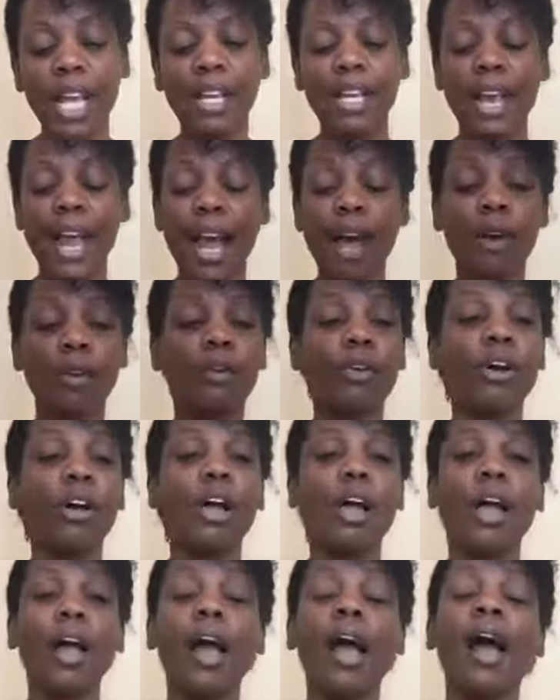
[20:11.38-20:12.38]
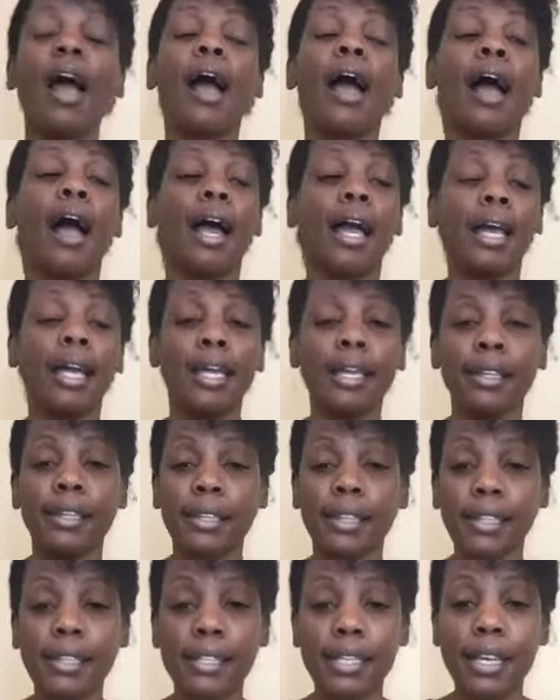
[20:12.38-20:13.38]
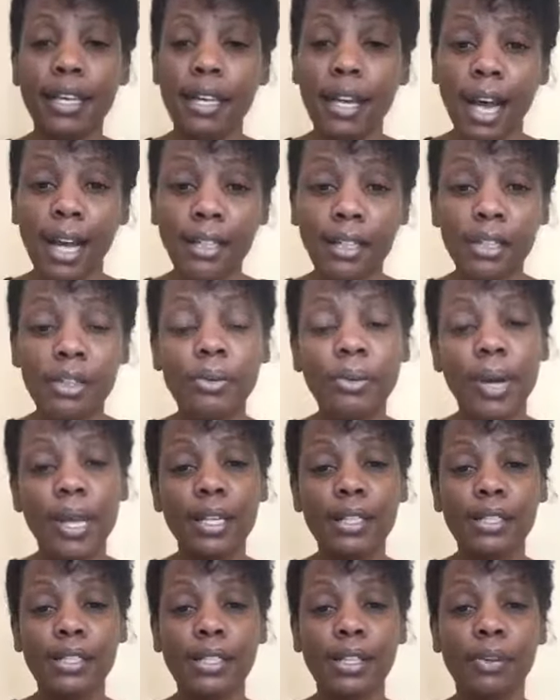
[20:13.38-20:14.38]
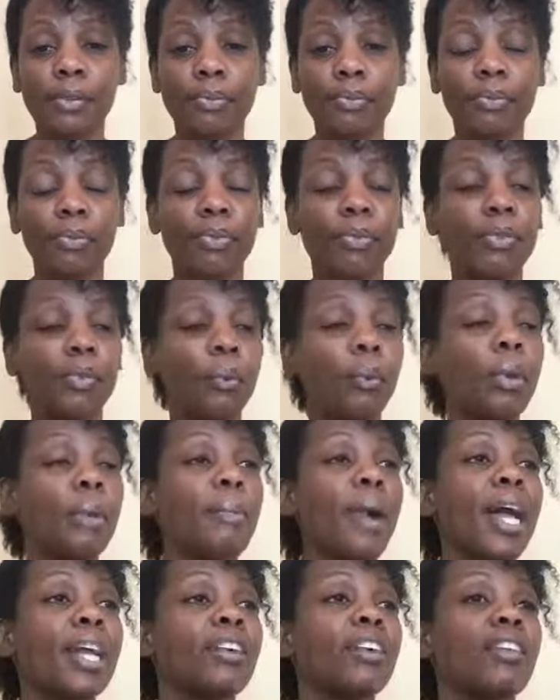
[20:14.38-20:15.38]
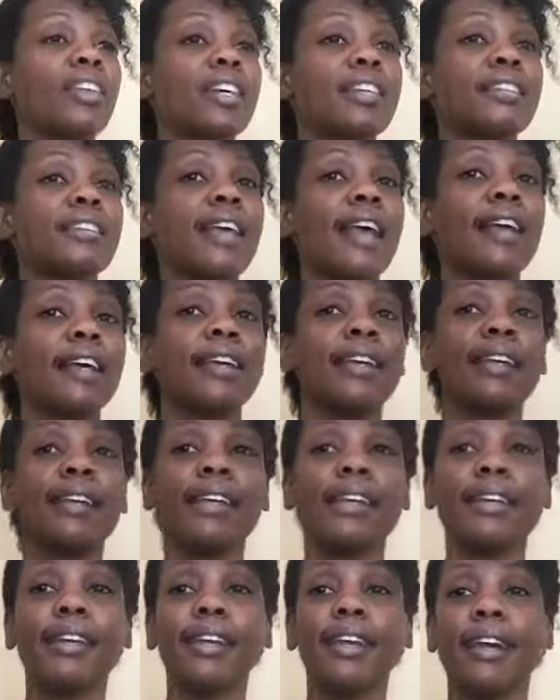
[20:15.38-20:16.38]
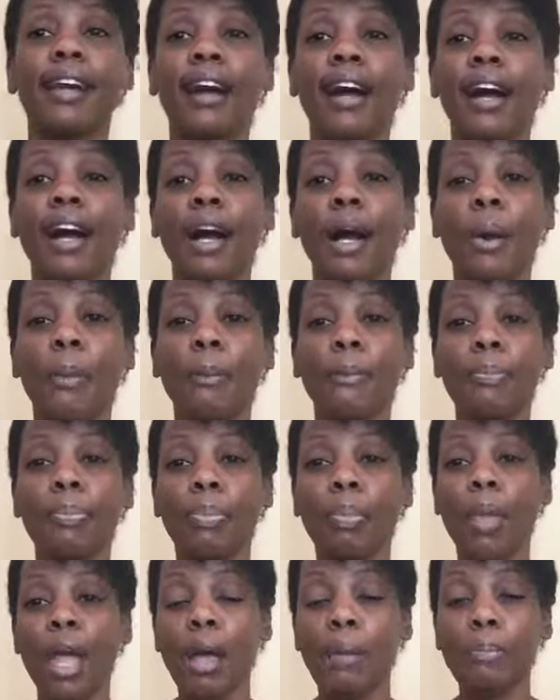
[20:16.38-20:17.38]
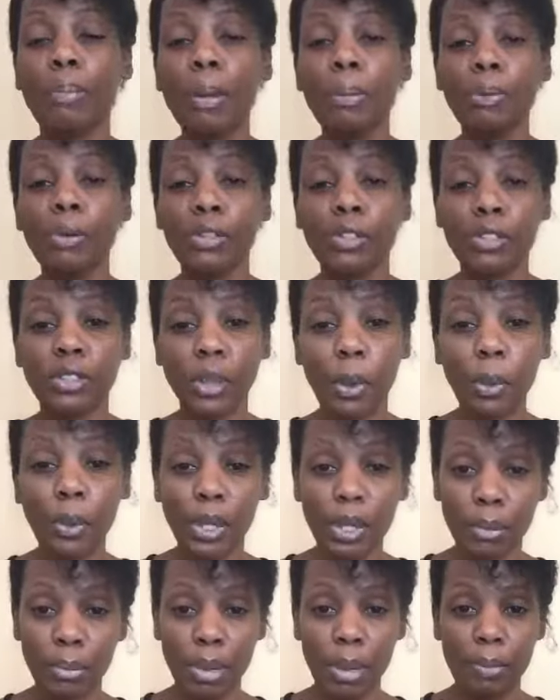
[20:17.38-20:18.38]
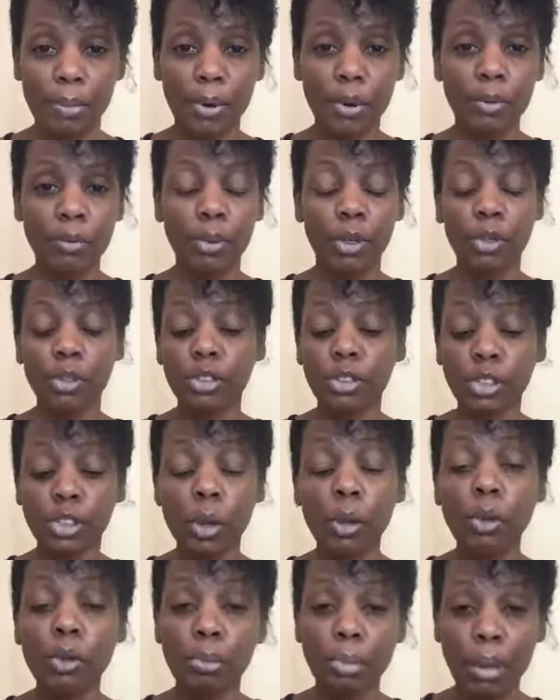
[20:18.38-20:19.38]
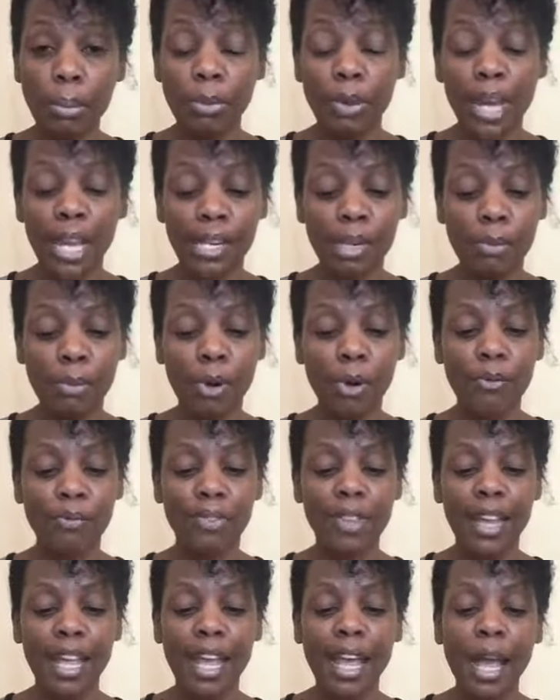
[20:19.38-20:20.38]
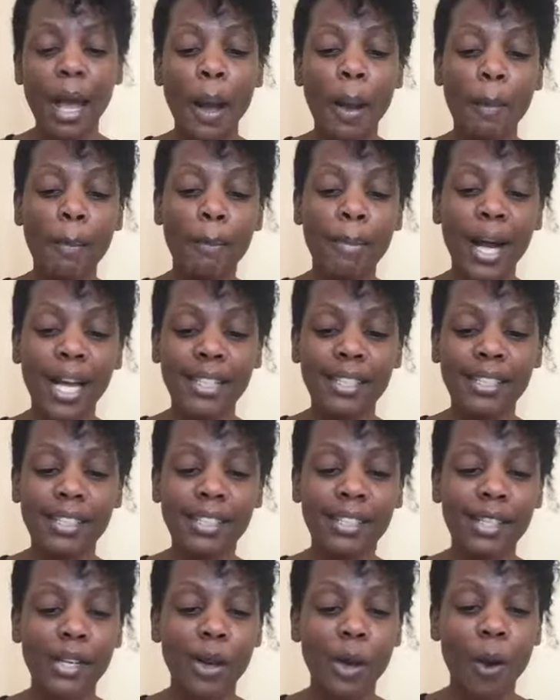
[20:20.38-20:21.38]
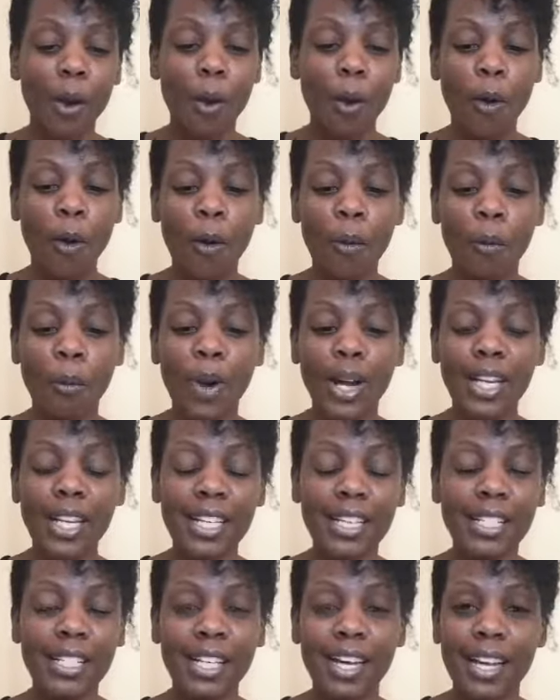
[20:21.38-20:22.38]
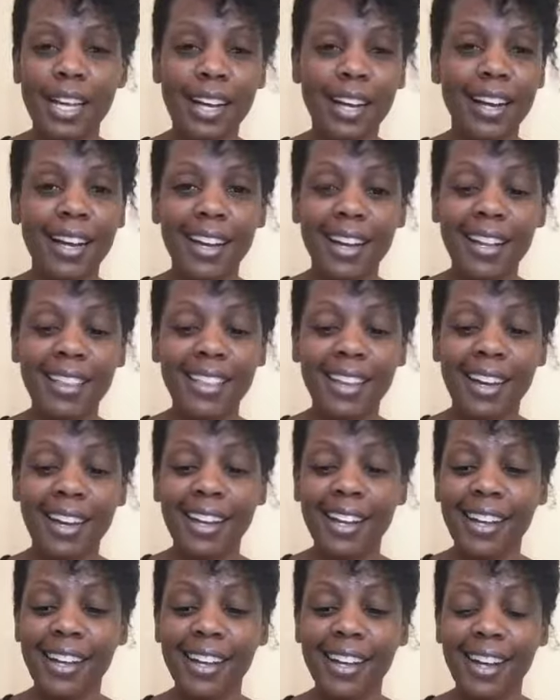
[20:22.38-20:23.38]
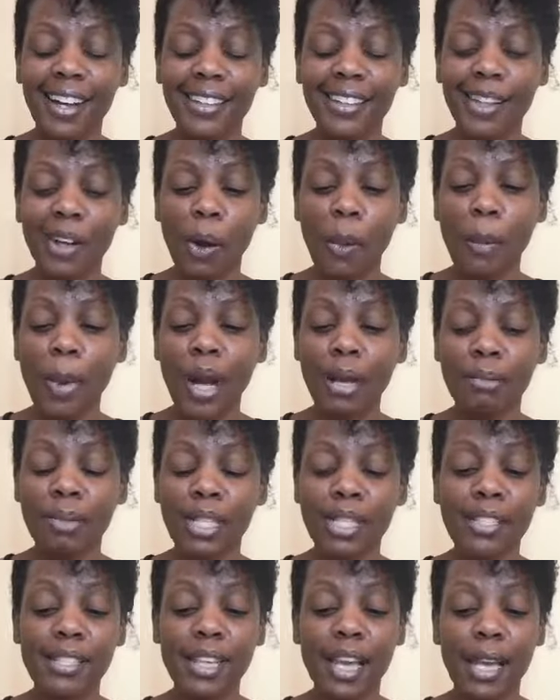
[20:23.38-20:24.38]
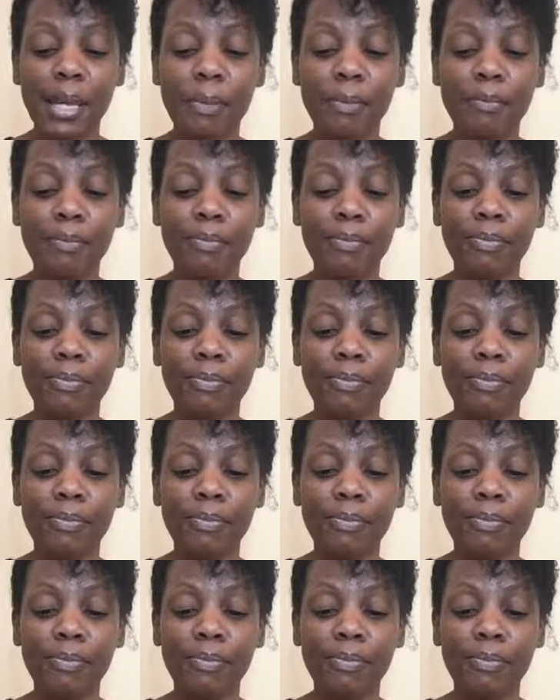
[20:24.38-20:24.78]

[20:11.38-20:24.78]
Now, in the under grace, we might not exactly um, have people stoning people. We don't stone people anymore. But what does the the the commandment say?